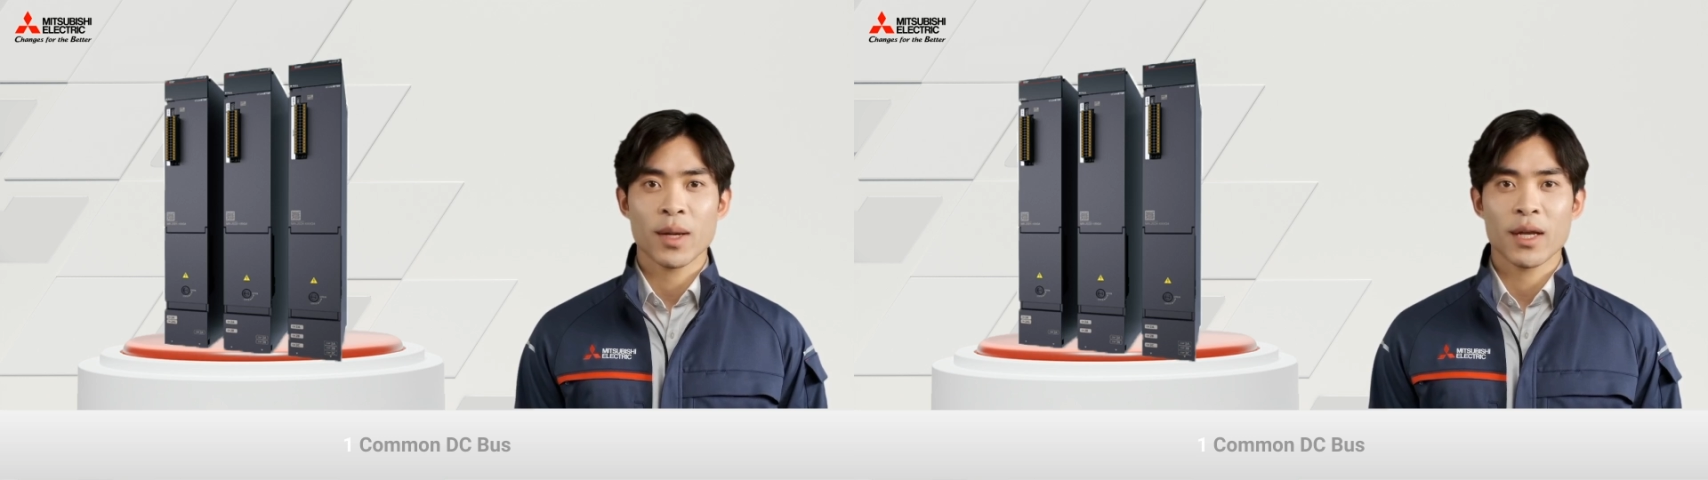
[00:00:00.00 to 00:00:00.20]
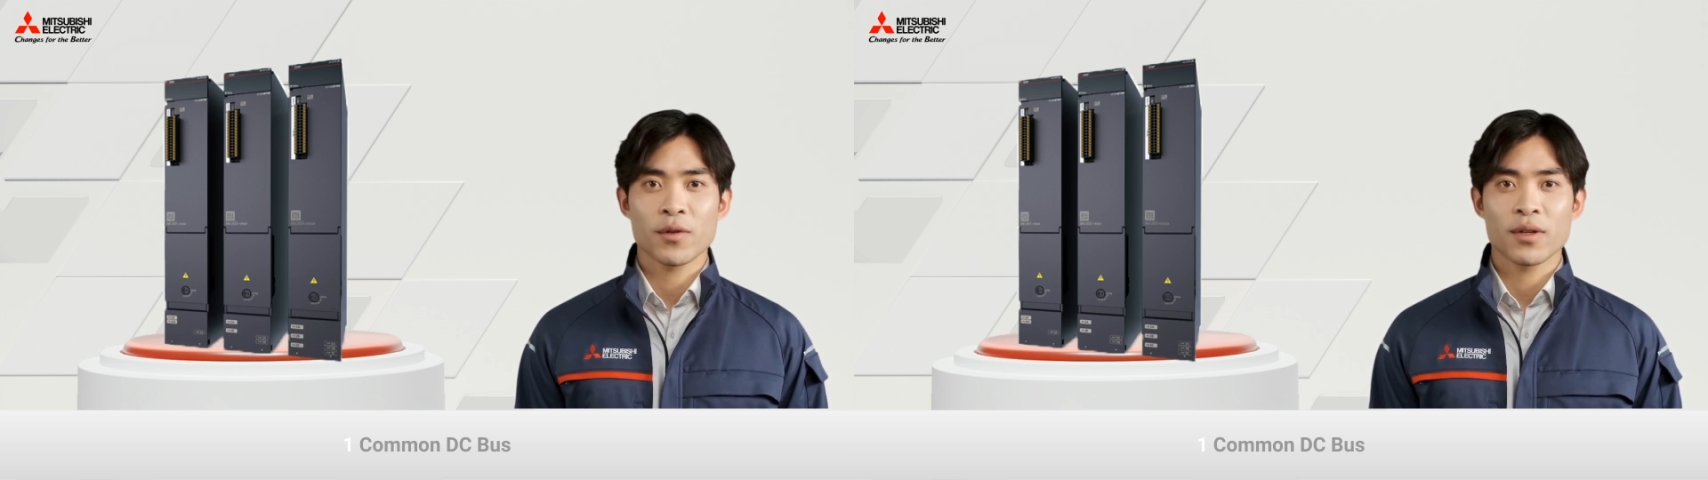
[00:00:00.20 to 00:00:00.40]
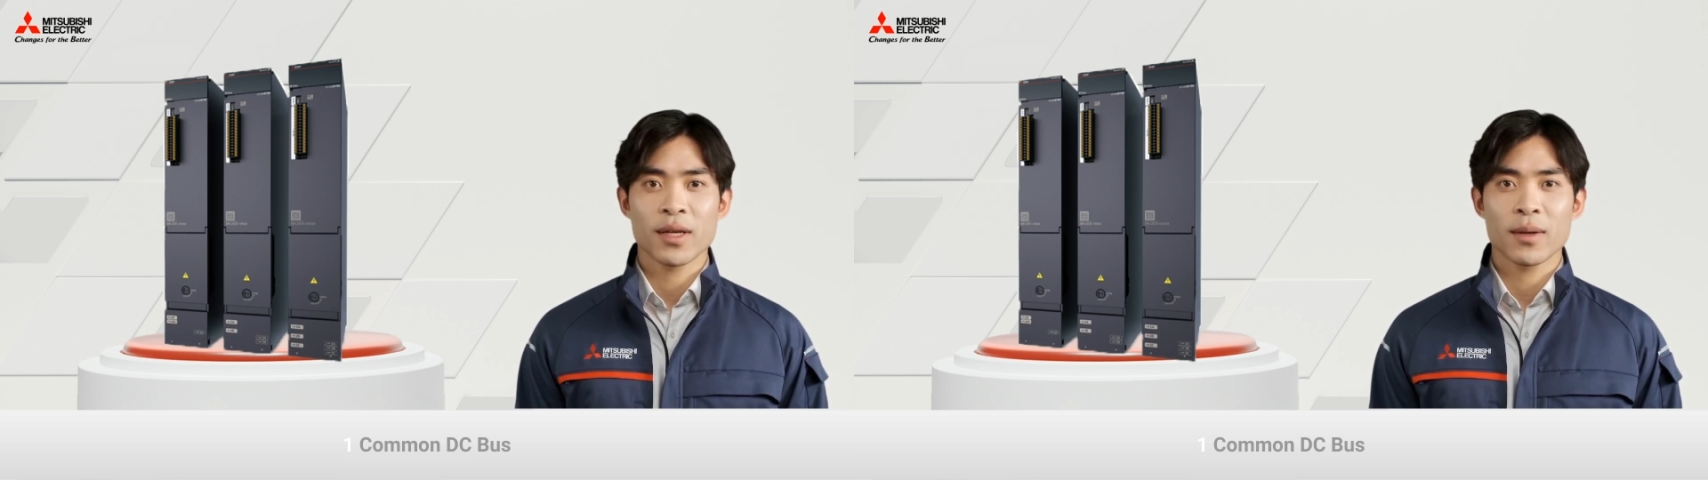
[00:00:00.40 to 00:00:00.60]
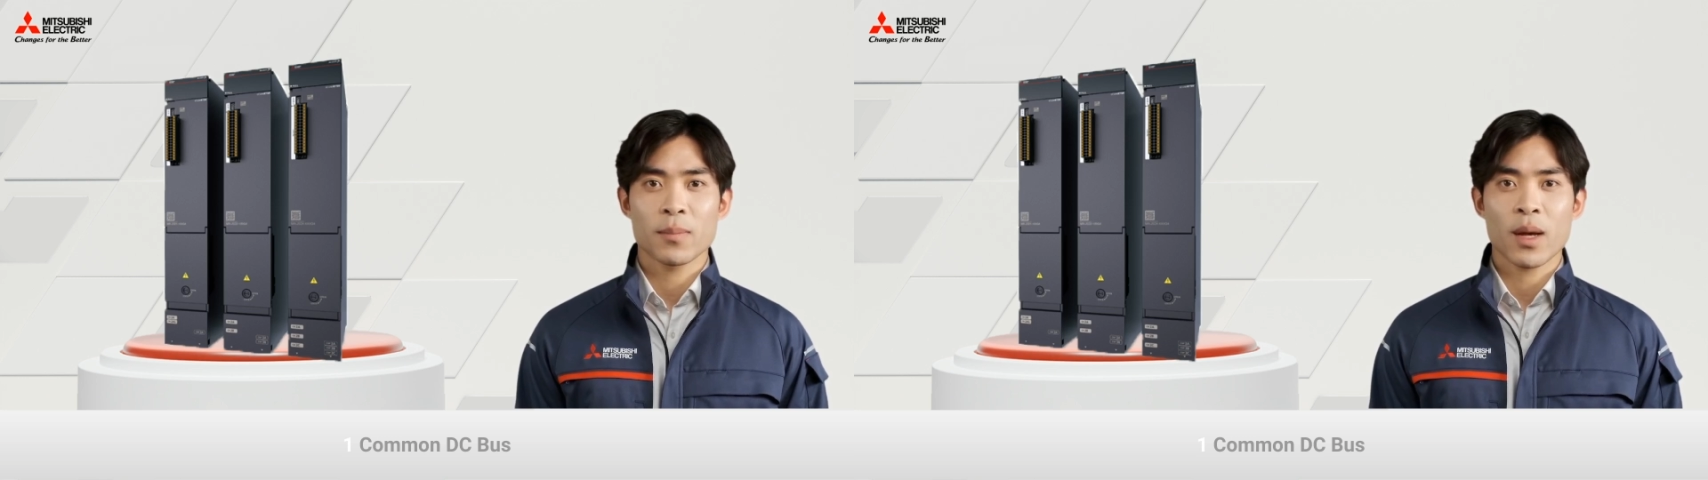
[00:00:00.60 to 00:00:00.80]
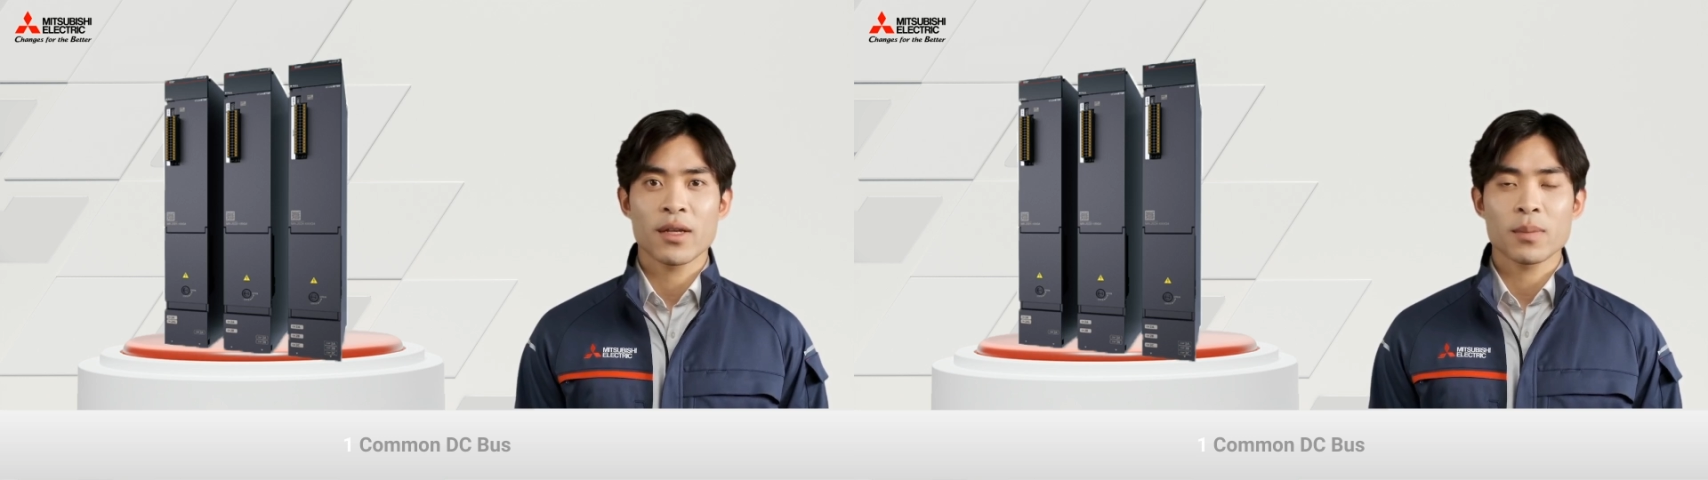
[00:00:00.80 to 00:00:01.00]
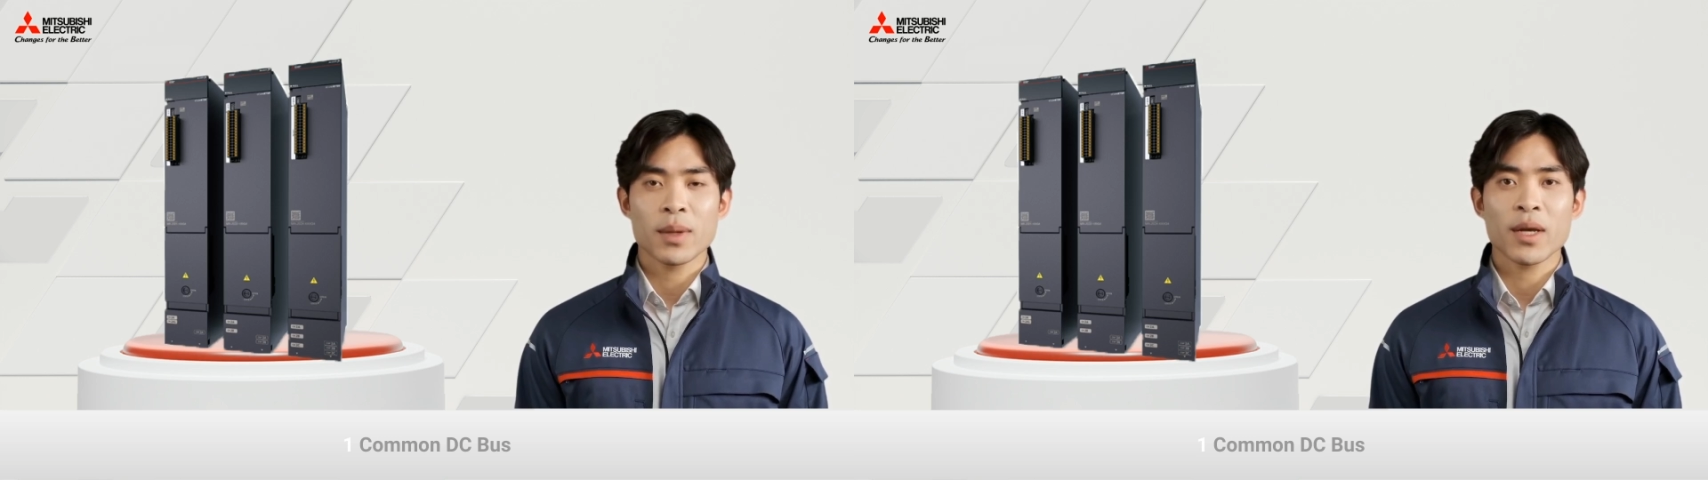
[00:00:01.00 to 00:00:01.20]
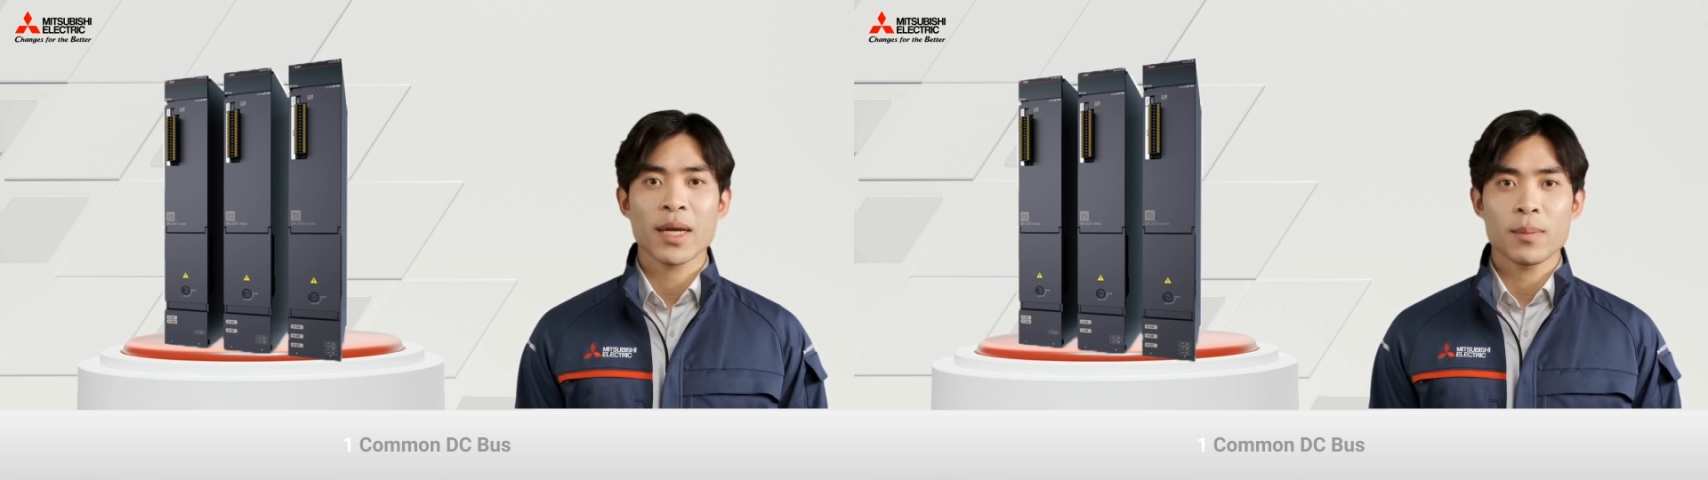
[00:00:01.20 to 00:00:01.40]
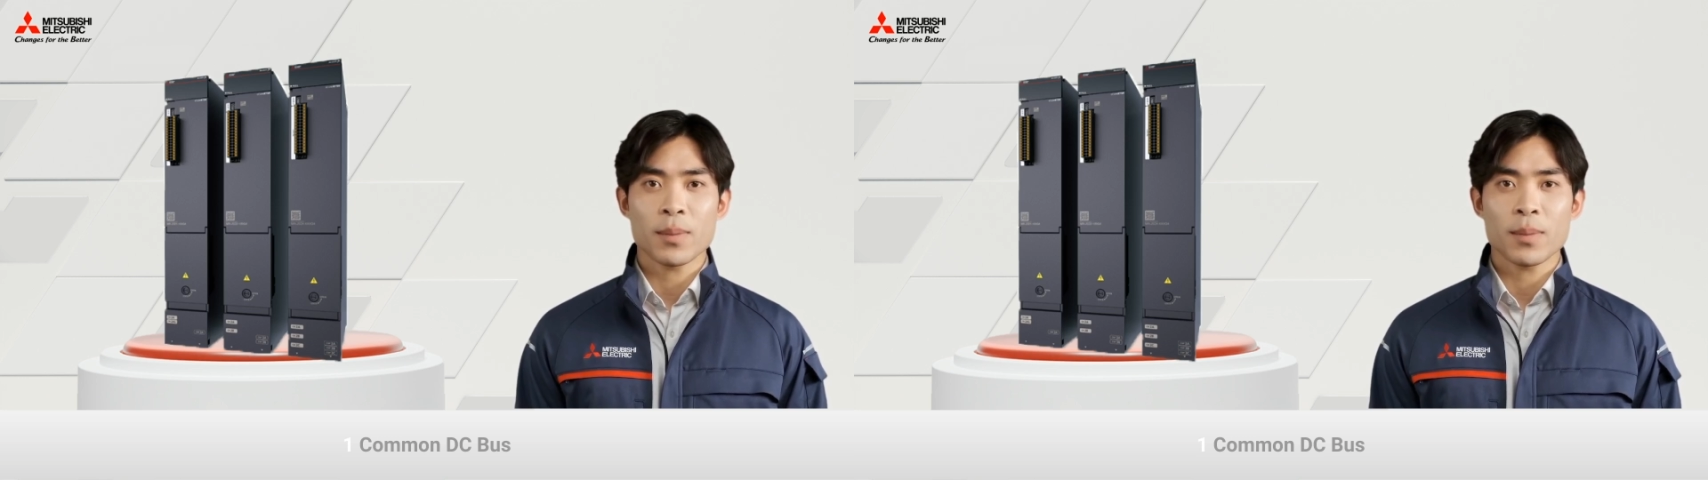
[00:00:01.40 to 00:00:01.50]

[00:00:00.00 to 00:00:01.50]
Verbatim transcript: energy-saving possibility